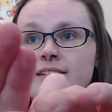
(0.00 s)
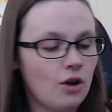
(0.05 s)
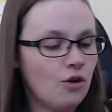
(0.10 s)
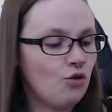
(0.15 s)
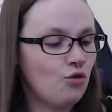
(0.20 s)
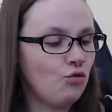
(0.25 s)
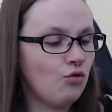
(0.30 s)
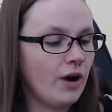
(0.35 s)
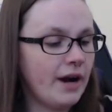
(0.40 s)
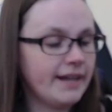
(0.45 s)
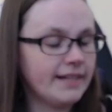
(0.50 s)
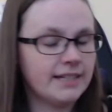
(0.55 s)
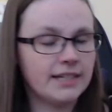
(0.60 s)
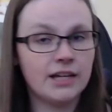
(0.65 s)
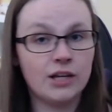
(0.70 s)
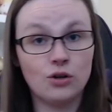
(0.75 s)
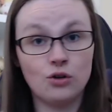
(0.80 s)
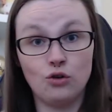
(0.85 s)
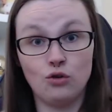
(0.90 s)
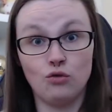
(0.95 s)
Great
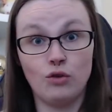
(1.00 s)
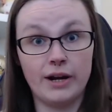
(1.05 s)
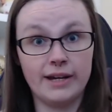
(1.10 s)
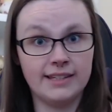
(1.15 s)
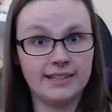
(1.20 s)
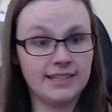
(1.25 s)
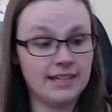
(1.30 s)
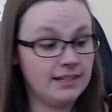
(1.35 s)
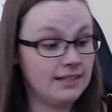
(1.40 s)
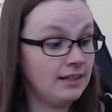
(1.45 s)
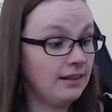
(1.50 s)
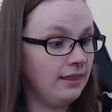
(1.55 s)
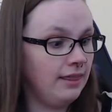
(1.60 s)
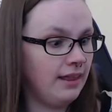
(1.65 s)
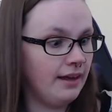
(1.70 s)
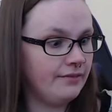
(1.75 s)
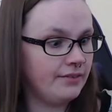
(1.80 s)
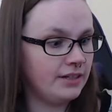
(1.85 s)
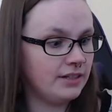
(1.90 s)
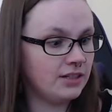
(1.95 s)
Great scent.
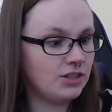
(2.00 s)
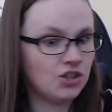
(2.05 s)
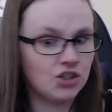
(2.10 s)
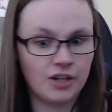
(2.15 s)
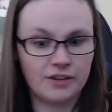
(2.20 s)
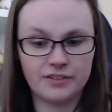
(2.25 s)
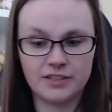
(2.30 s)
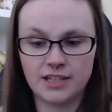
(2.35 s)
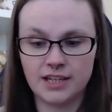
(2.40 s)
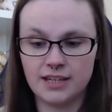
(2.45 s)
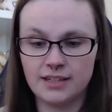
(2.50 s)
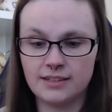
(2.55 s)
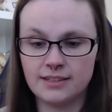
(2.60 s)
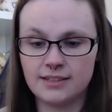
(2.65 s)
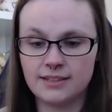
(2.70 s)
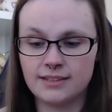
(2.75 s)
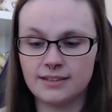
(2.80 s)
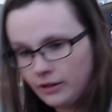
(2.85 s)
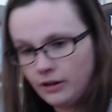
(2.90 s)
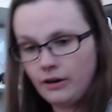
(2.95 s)
Love it. Chef's
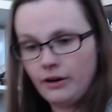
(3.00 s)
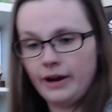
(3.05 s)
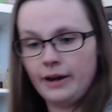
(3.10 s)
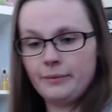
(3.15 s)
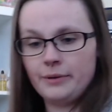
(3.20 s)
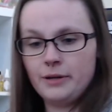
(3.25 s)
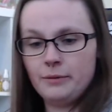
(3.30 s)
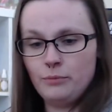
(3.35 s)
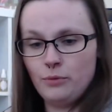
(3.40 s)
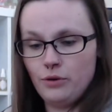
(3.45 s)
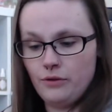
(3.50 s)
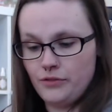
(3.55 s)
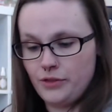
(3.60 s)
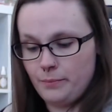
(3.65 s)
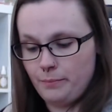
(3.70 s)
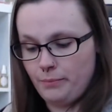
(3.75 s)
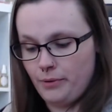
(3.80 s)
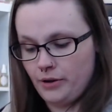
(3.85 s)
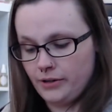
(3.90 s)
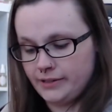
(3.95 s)
kiss. All right, I'm going to move the
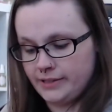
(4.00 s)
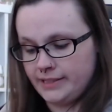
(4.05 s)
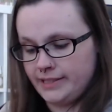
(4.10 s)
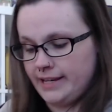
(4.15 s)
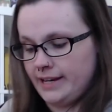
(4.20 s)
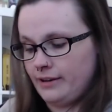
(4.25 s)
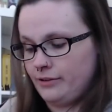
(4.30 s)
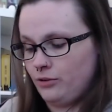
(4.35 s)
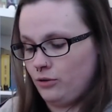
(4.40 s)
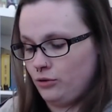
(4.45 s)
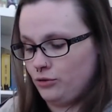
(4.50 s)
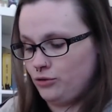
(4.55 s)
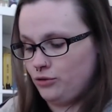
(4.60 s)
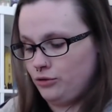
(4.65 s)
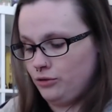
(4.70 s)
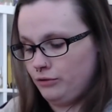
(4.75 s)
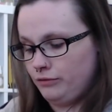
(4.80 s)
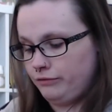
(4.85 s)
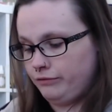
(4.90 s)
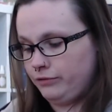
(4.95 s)
box down onto
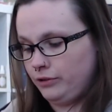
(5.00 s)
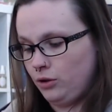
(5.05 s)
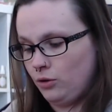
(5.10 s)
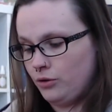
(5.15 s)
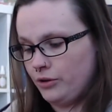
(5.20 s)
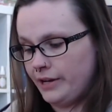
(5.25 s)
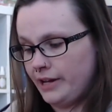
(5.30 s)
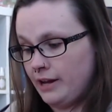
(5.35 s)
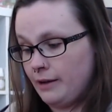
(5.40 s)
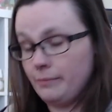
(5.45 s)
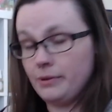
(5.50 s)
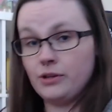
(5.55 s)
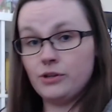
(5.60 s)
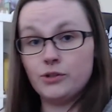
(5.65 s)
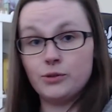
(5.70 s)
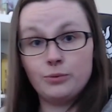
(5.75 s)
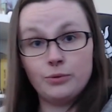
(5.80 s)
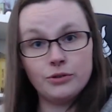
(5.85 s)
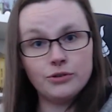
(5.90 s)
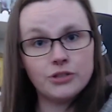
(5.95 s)
the floor now
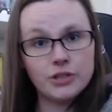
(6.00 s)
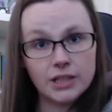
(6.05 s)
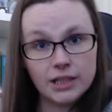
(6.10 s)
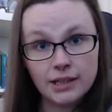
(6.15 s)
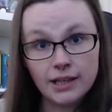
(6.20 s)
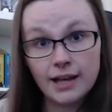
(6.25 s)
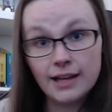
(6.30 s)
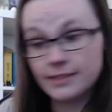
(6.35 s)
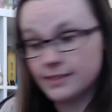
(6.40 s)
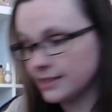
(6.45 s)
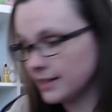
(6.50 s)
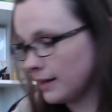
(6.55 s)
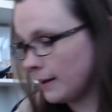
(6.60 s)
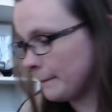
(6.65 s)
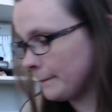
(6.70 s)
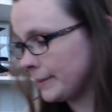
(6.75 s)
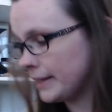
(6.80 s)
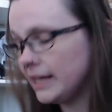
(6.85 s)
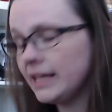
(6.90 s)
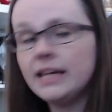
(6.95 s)
because we're on to the last
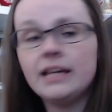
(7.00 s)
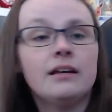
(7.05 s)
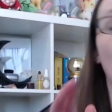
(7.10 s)
company,